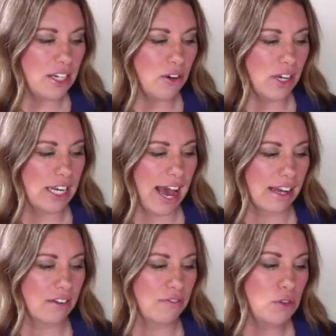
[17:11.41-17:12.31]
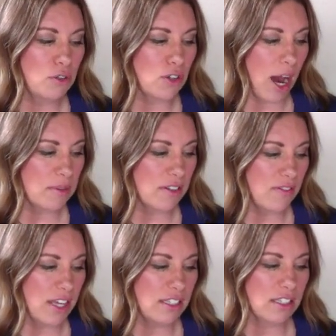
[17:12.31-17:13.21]
you can add a few drops of
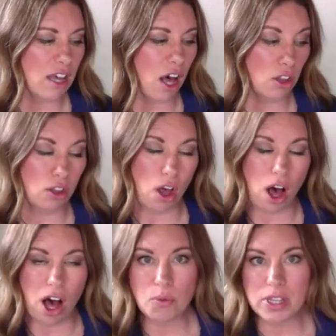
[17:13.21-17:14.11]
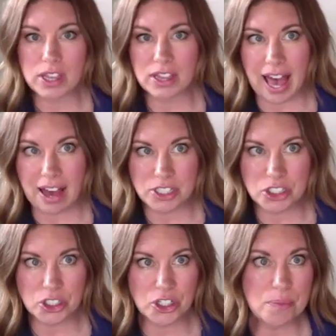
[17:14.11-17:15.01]
this along with
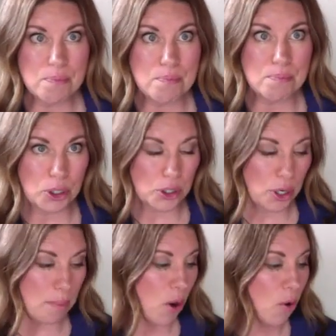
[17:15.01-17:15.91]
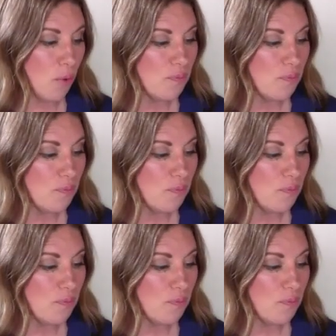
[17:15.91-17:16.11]
lavender and bergamot.